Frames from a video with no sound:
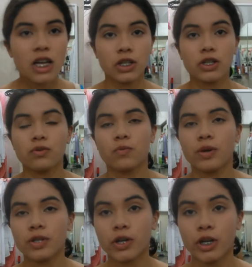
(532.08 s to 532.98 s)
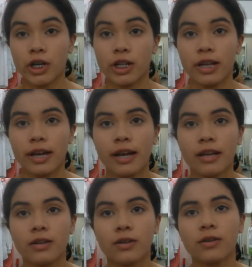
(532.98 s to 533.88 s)
you just want to curl
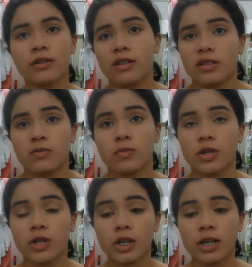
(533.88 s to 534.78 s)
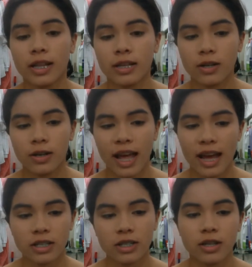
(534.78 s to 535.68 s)
it. You just want to curl your
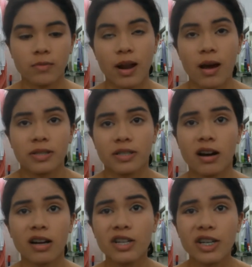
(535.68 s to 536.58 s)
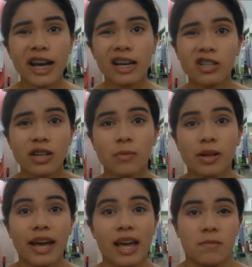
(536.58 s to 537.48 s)
lashes and apply mascara. You can actually
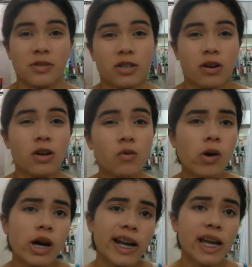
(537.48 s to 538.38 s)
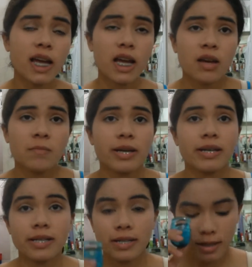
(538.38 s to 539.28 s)
apply any mascara you want,
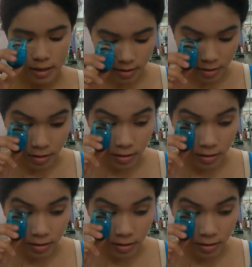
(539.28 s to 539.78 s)
because